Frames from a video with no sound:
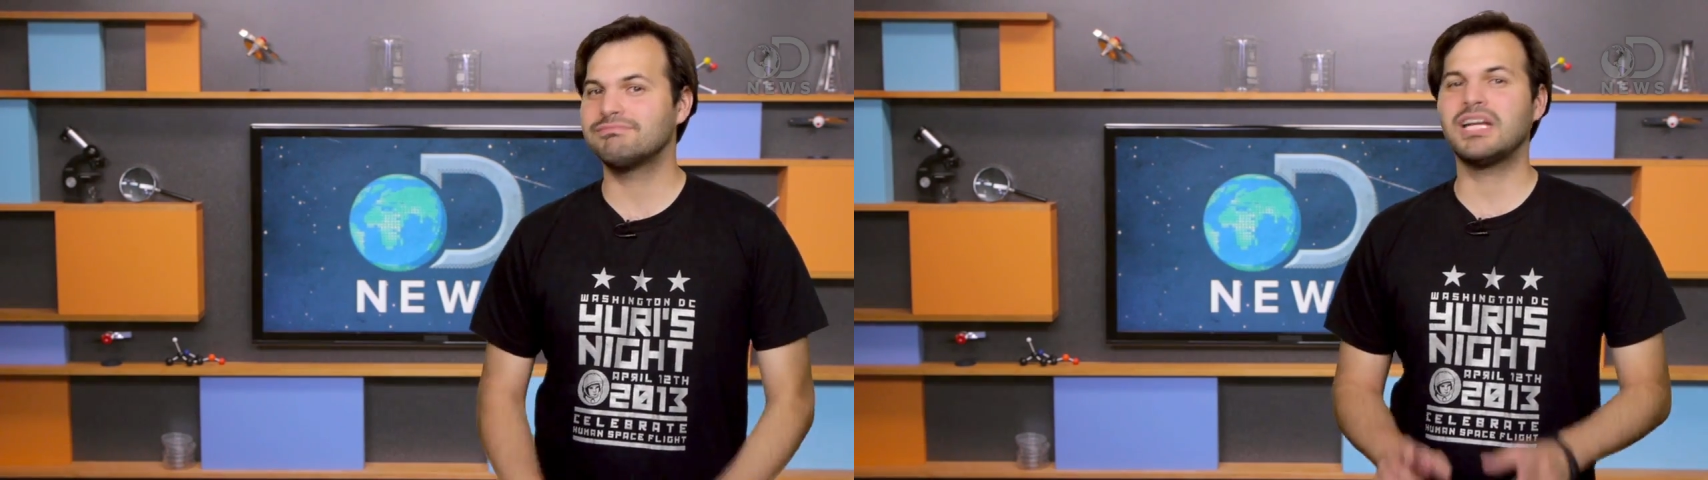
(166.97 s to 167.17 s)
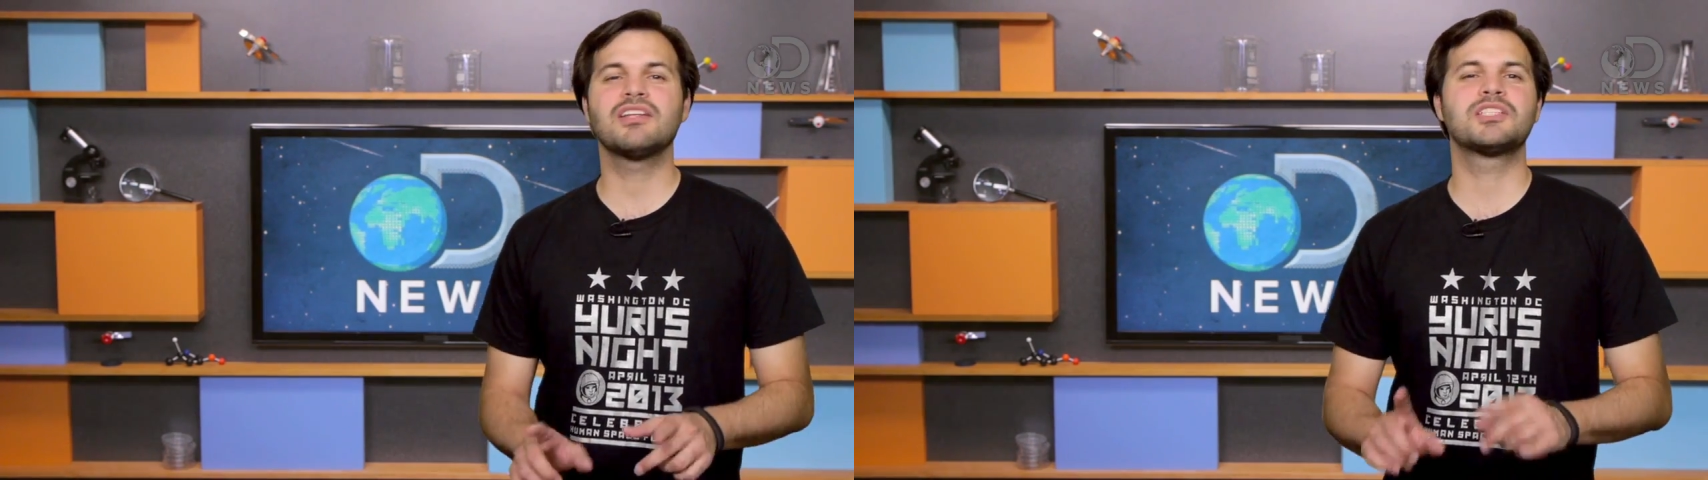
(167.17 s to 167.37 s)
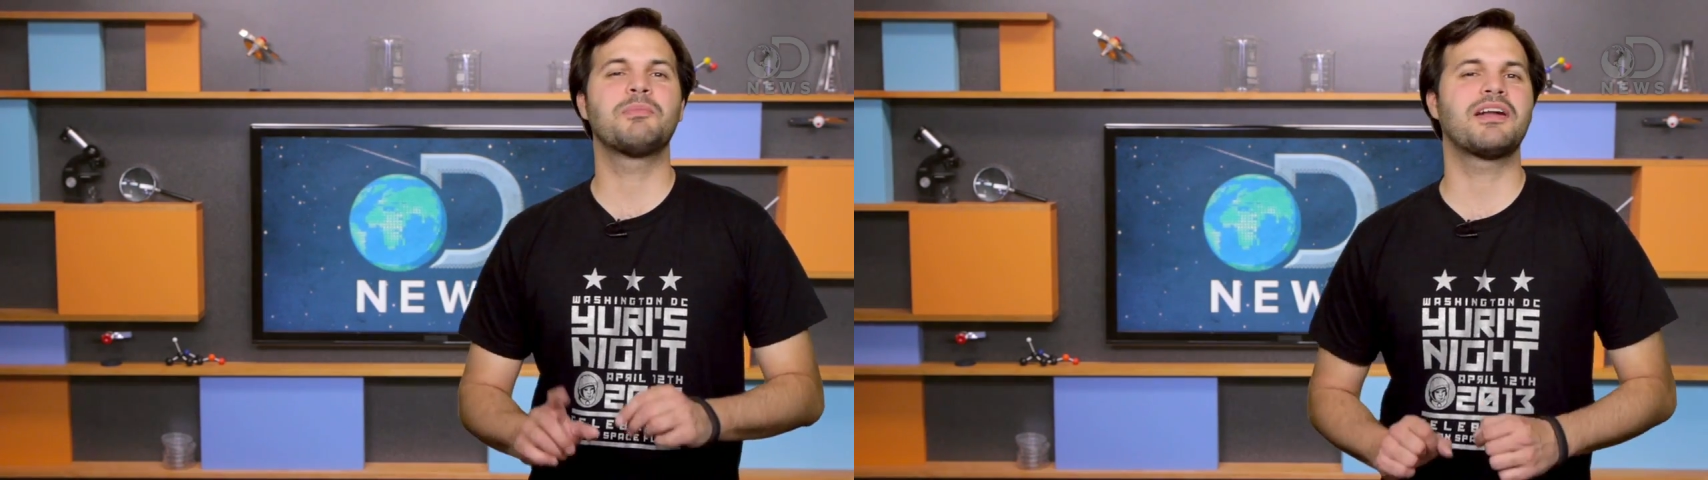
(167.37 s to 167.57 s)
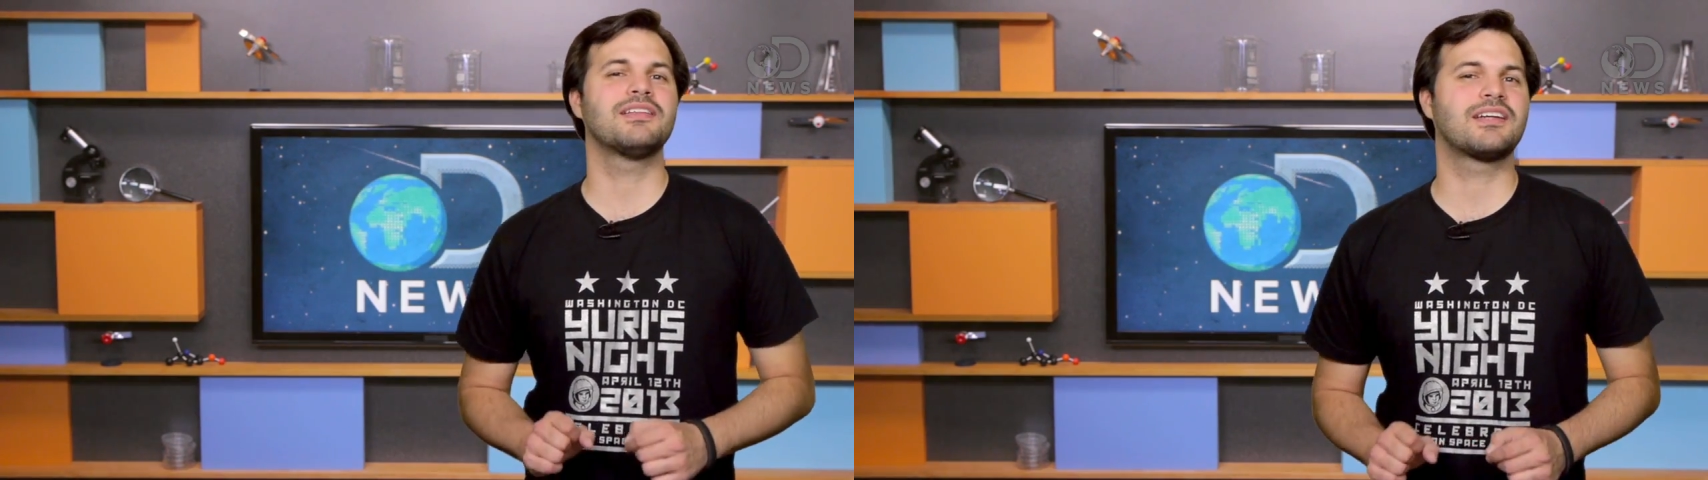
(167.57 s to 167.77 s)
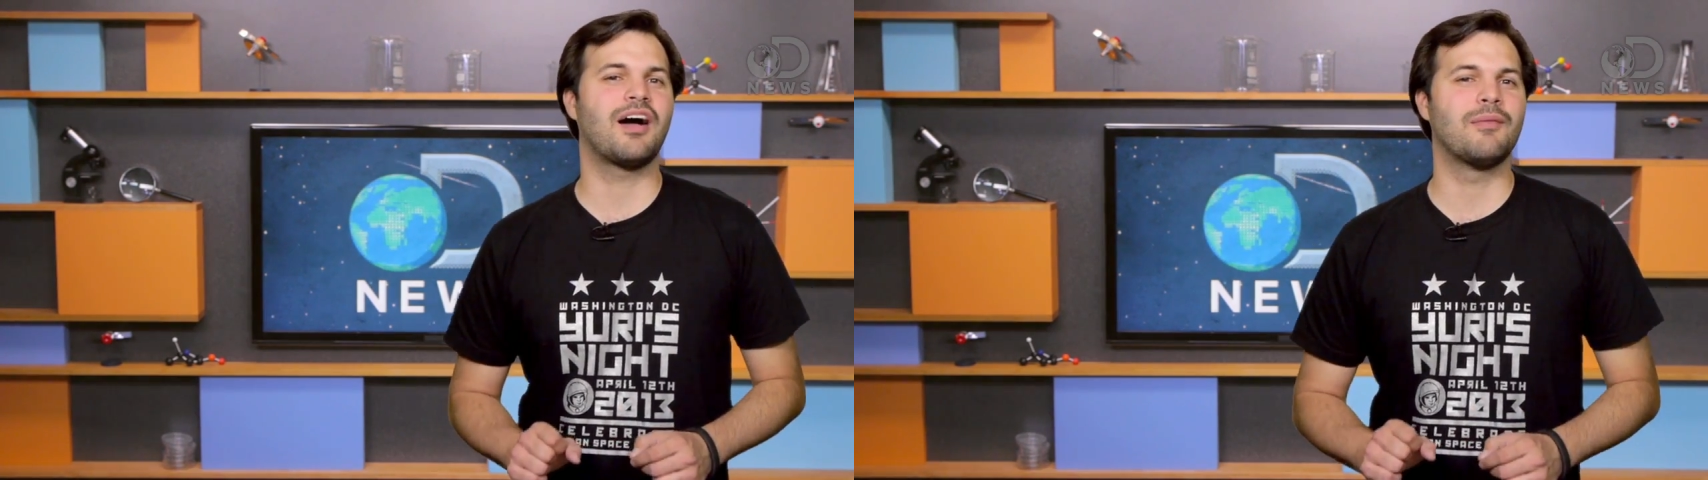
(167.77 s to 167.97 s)
Tell us about it in
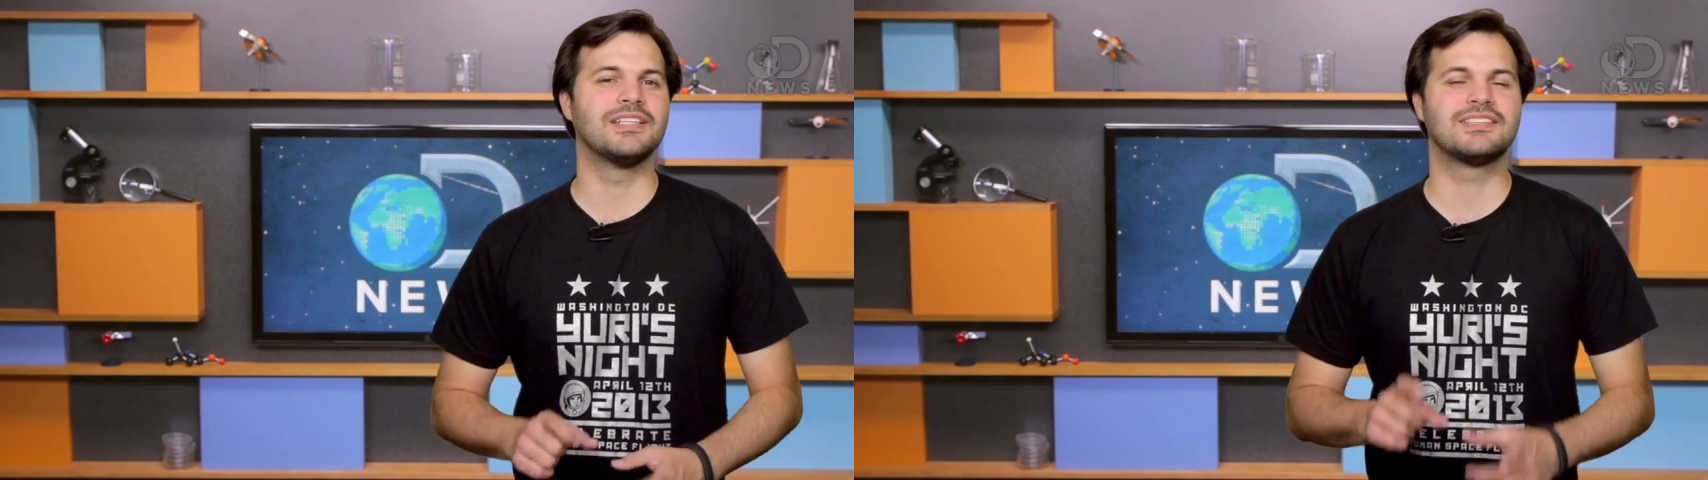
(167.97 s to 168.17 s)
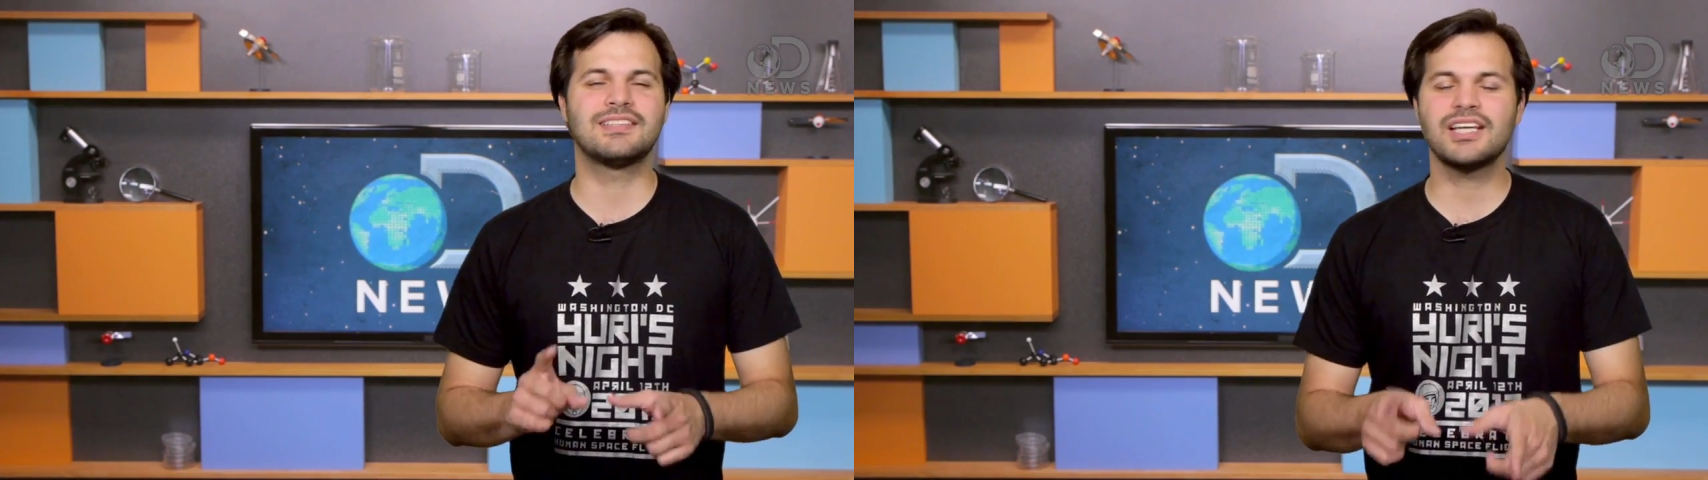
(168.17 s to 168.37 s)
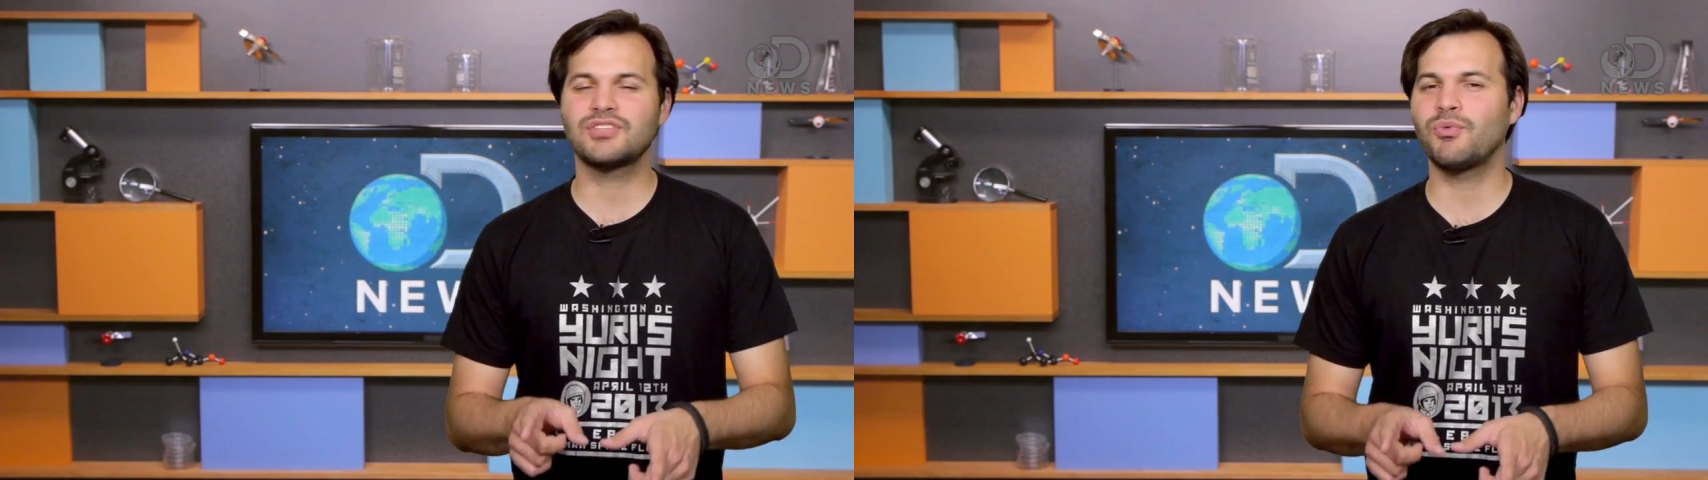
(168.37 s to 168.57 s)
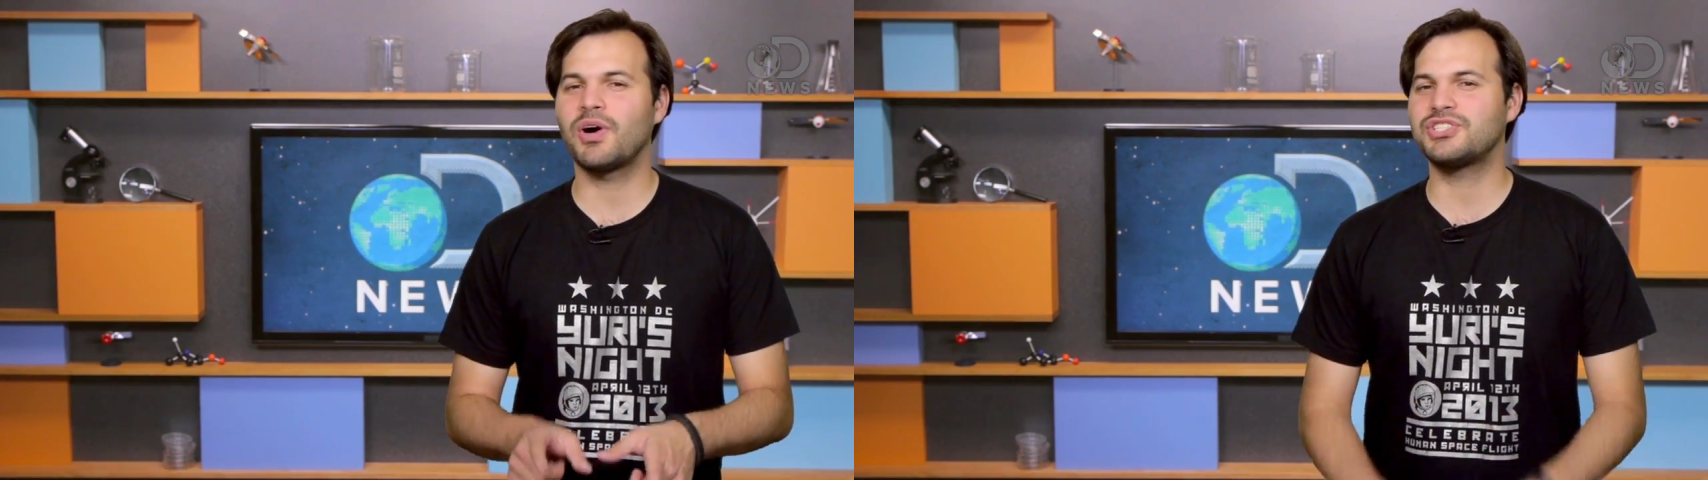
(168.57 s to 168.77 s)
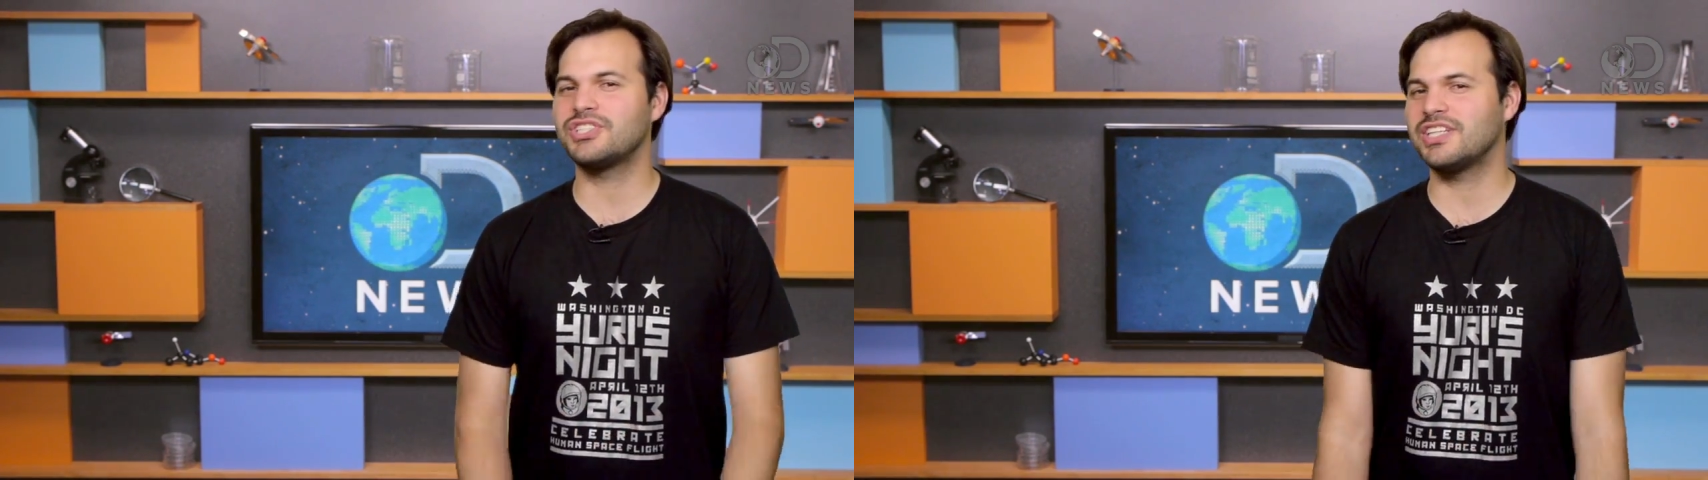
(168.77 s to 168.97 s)
the comments, and thanks for
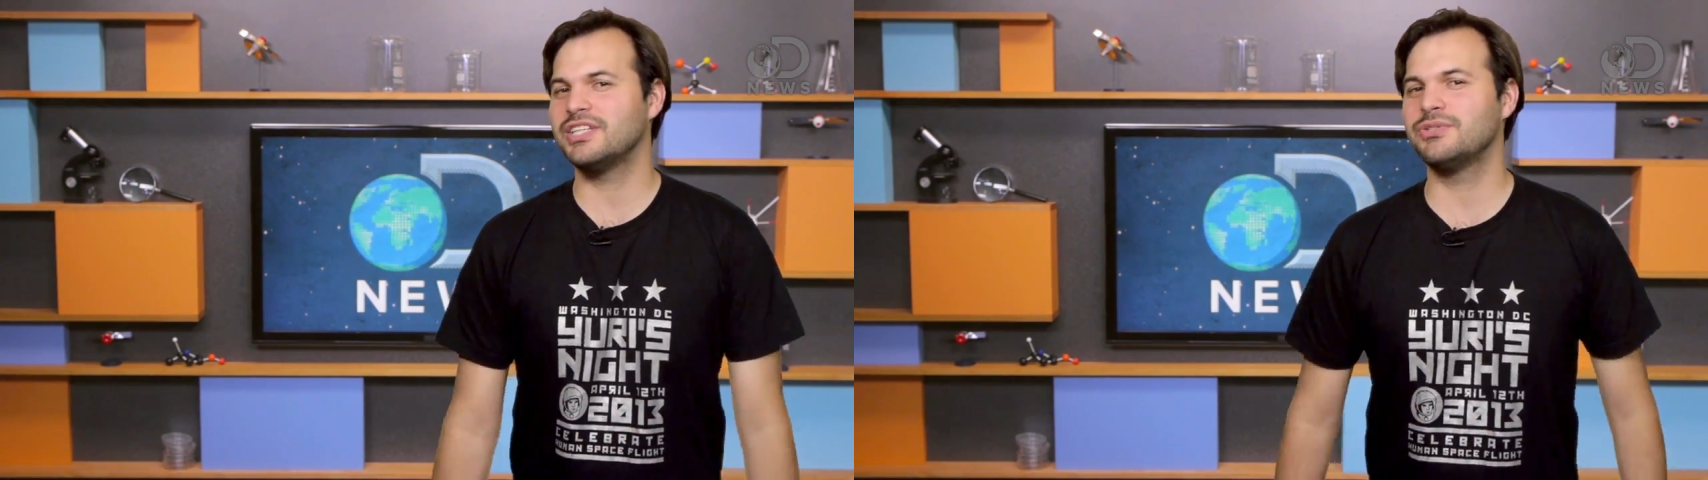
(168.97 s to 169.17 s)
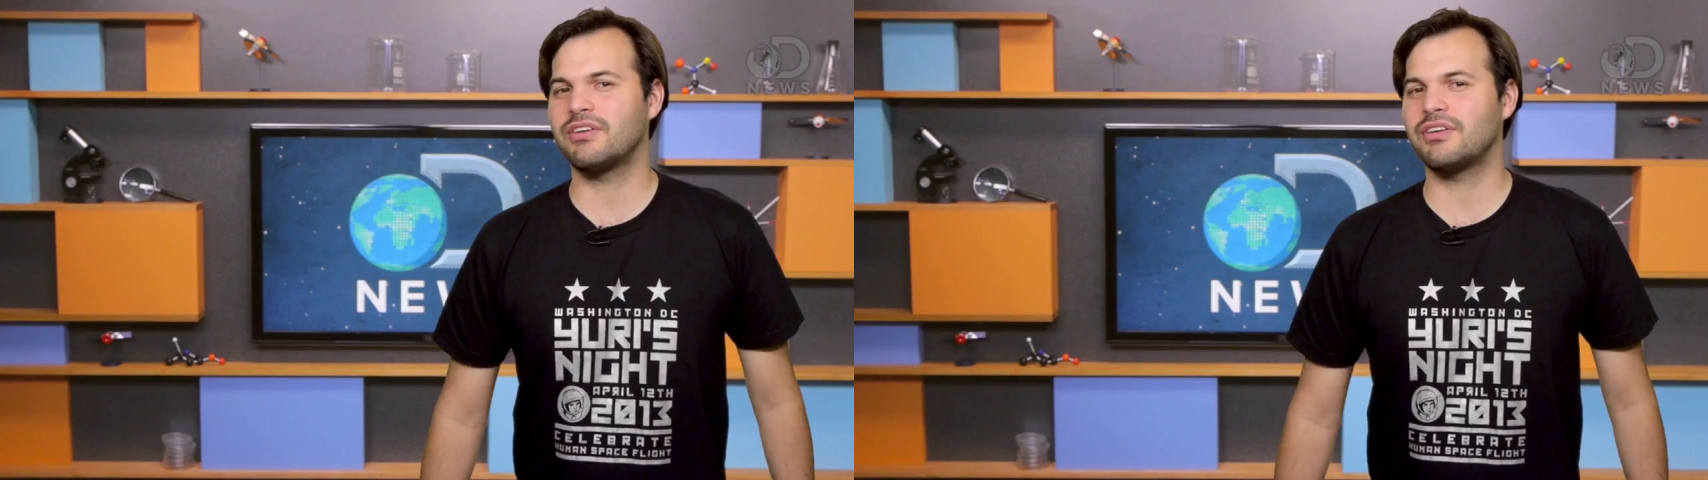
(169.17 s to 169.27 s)
watching DNews,